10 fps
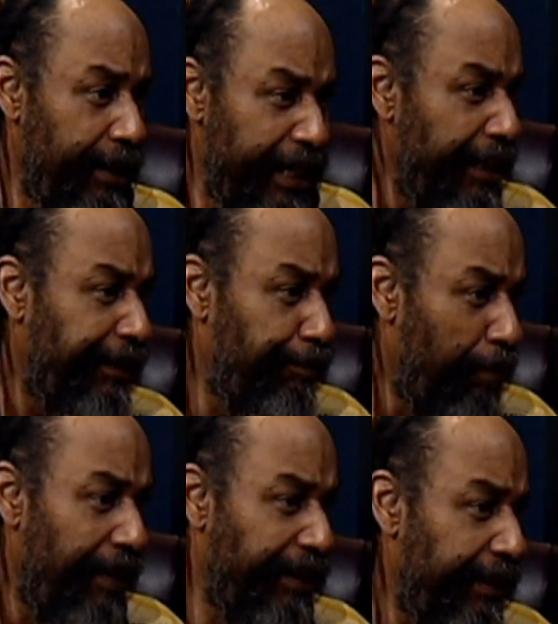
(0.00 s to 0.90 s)
There's
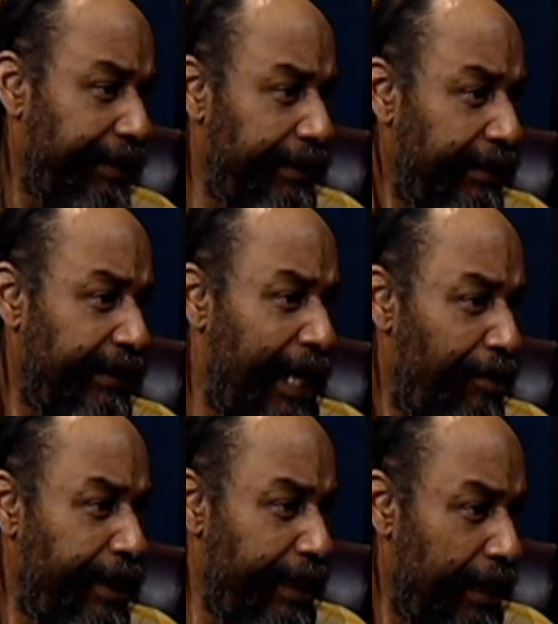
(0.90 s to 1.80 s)
brothers and sisters
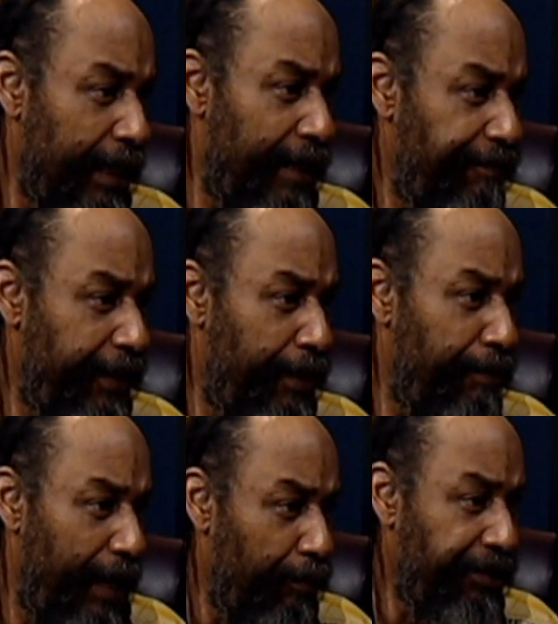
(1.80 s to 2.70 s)
out here that love
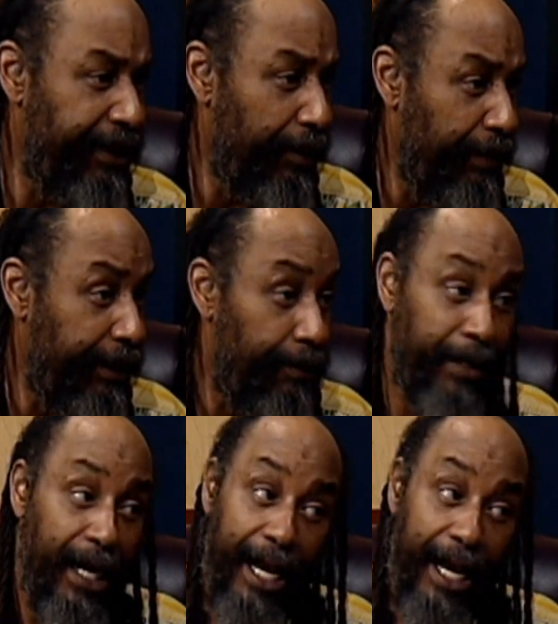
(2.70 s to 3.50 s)
them and will deal with them.